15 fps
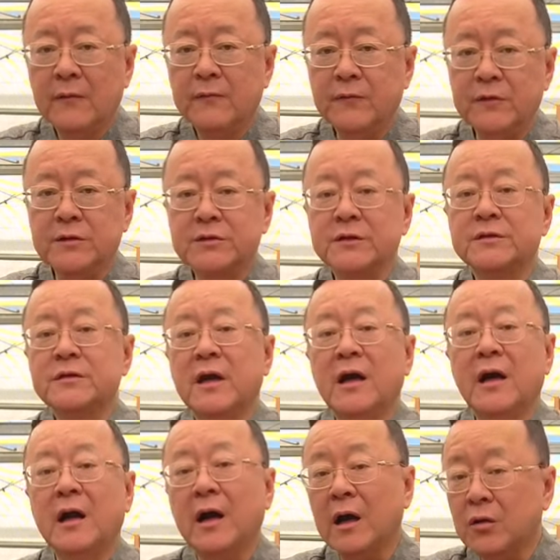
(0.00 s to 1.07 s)
versus
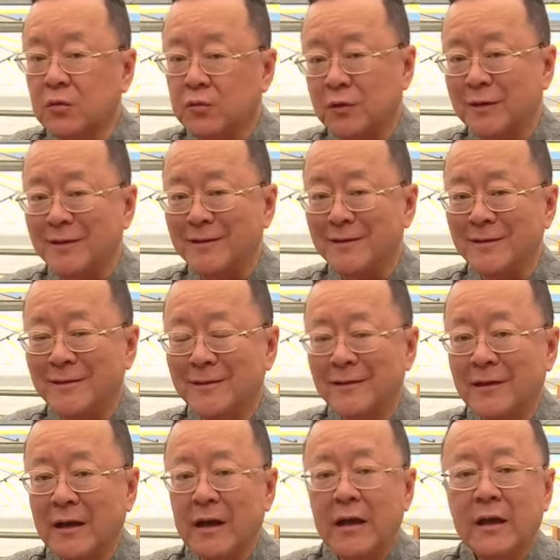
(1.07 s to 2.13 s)
other orchid.
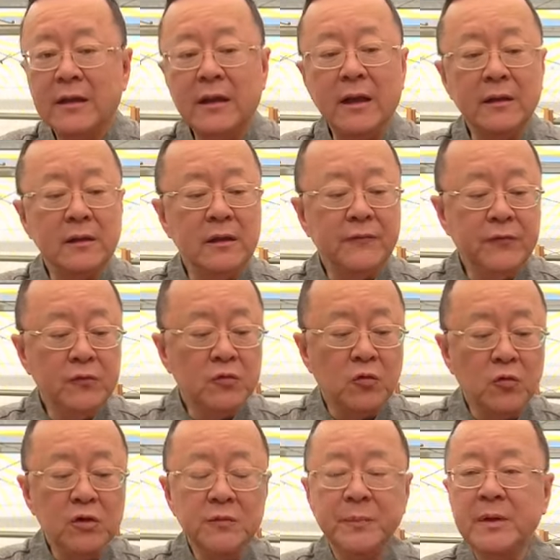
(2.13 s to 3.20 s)
Then if you're
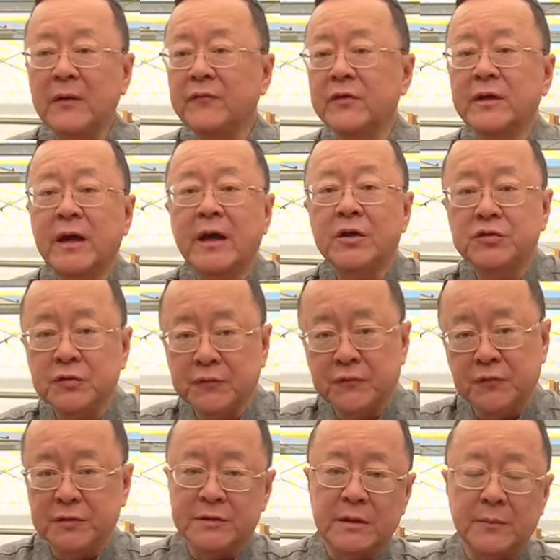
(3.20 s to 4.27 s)
going to be on vacation,
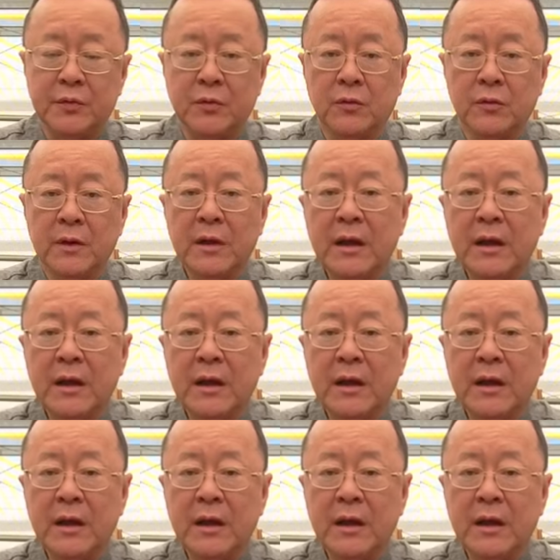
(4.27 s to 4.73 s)
for example,